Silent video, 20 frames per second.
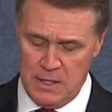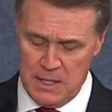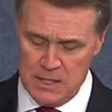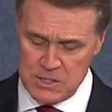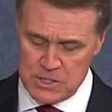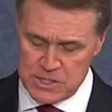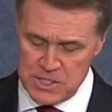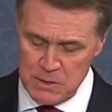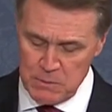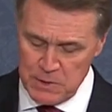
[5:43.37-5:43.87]

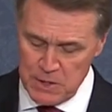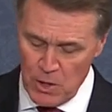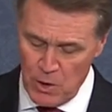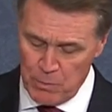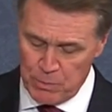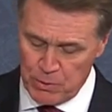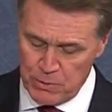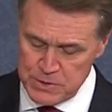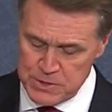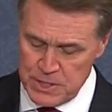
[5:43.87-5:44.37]
And
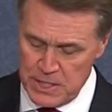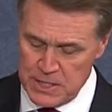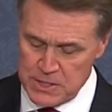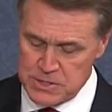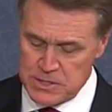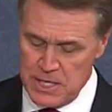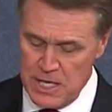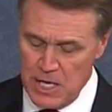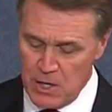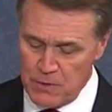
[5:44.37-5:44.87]
CBO
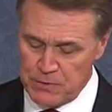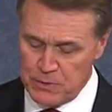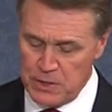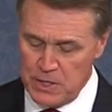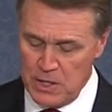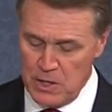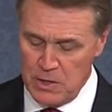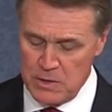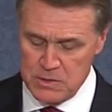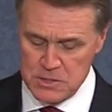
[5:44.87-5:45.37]
projects
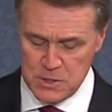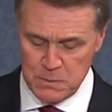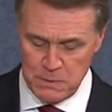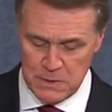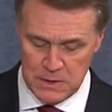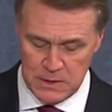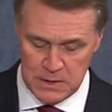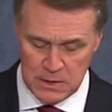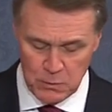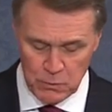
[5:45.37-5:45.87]
healthcare
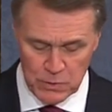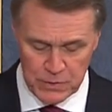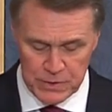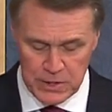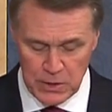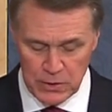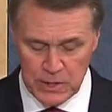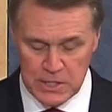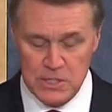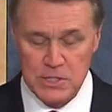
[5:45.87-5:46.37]
spending will
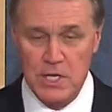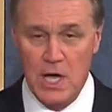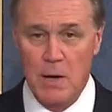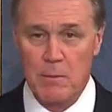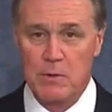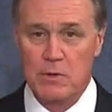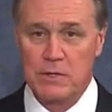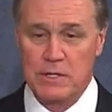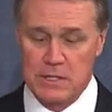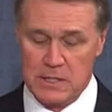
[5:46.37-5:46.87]
nearly
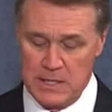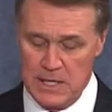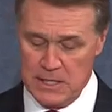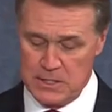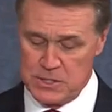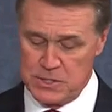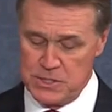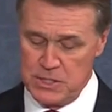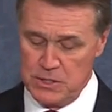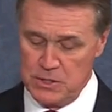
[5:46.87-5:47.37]
double in the
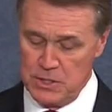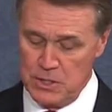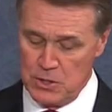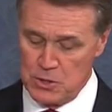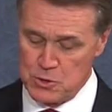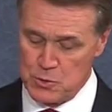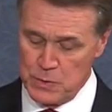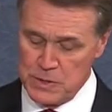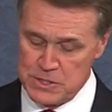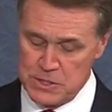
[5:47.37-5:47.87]
next 10
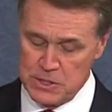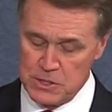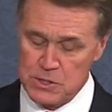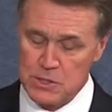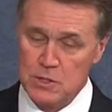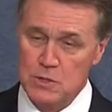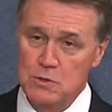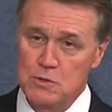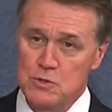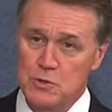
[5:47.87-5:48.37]
years, reaching
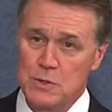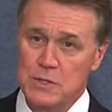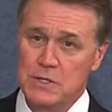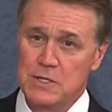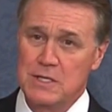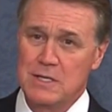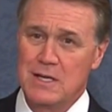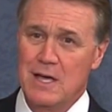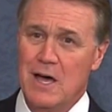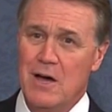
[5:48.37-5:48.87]
$2 trillion